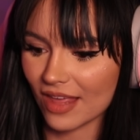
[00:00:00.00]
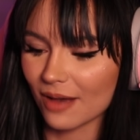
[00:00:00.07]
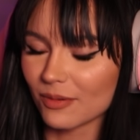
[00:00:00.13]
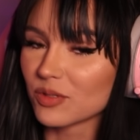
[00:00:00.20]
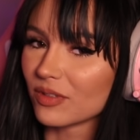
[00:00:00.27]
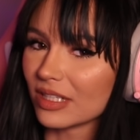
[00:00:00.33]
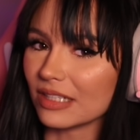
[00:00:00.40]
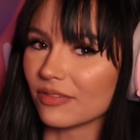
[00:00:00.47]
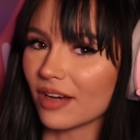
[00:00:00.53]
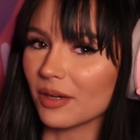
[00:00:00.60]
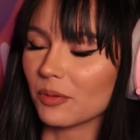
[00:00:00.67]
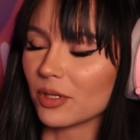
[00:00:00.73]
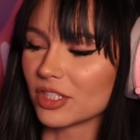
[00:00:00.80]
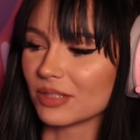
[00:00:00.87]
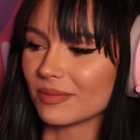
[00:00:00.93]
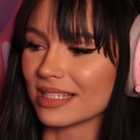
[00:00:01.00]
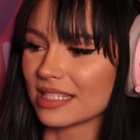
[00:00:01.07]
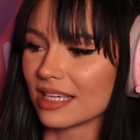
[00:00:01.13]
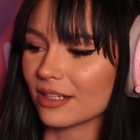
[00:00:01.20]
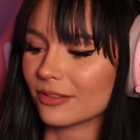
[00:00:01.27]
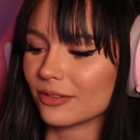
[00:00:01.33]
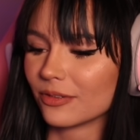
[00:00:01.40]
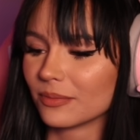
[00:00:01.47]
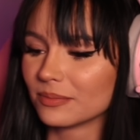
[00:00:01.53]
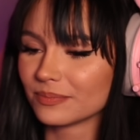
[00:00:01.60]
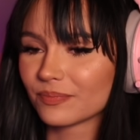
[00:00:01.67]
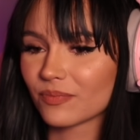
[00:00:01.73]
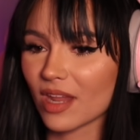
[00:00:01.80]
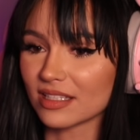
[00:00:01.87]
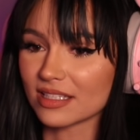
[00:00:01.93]
That was really fun, watching myself
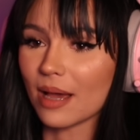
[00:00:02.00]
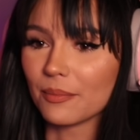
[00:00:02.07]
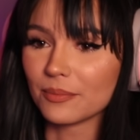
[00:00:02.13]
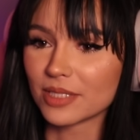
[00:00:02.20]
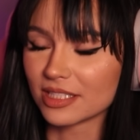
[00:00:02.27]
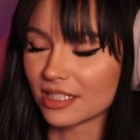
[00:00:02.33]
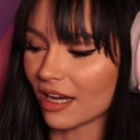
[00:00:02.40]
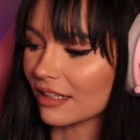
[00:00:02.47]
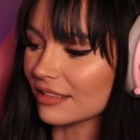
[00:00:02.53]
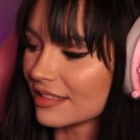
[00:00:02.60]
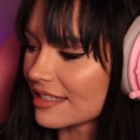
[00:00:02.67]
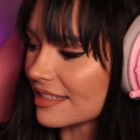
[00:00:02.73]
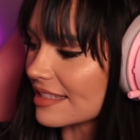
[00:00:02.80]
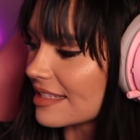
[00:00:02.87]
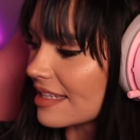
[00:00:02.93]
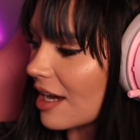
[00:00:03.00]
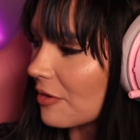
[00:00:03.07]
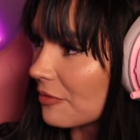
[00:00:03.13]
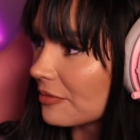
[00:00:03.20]
attempt to dance and stuff.